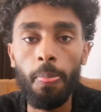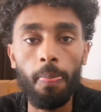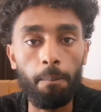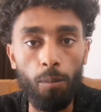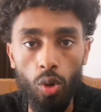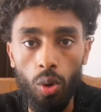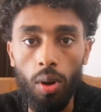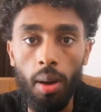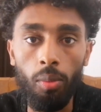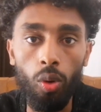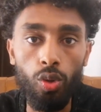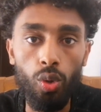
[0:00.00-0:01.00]
So I'm
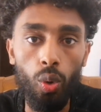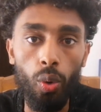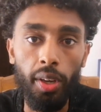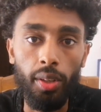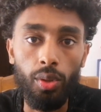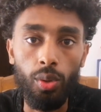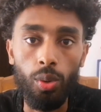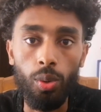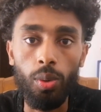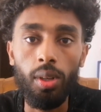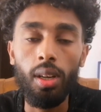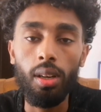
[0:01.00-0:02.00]
also going to
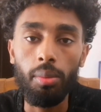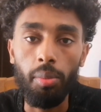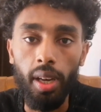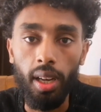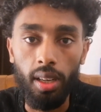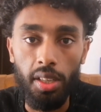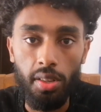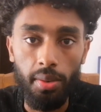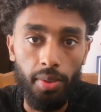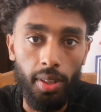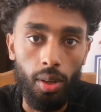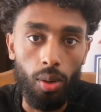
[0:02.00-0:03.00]
make another
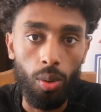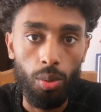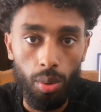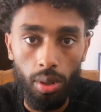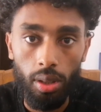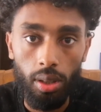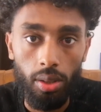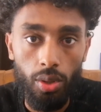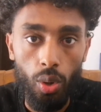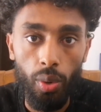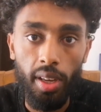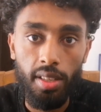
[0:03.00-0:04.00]
video
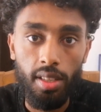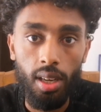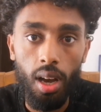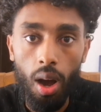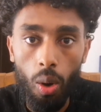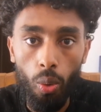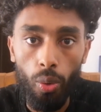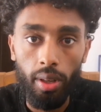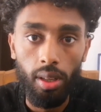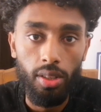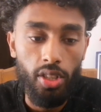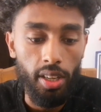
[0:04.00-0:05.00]
showcasing how we
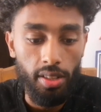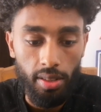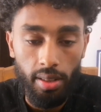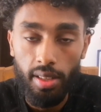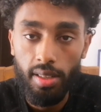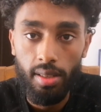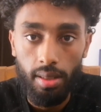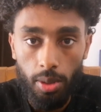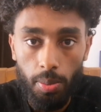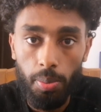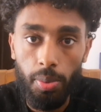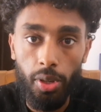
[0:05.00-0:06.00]
change this
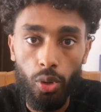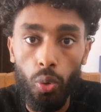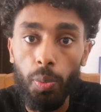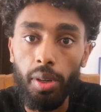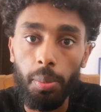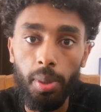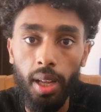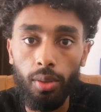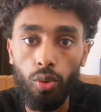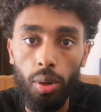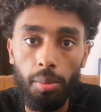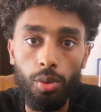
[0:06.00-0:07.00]
peer-to-peer
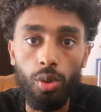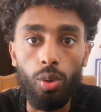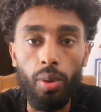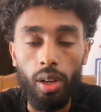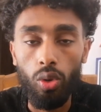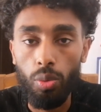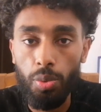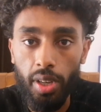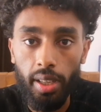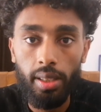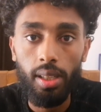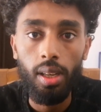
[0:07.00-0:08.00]
platform to a group
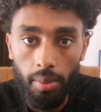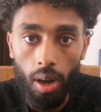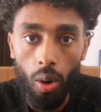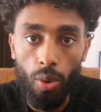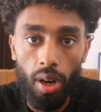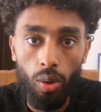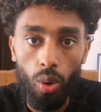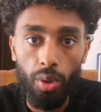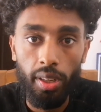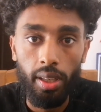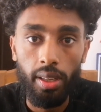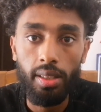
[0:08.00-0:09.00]
chat, how we are
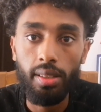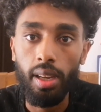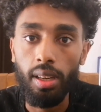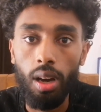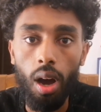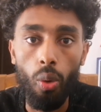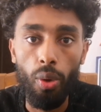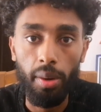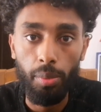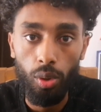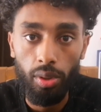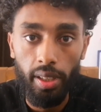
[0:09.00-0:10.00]
coding it and how we are
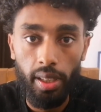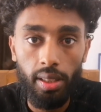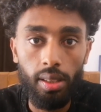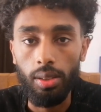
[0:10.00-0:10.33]
building it.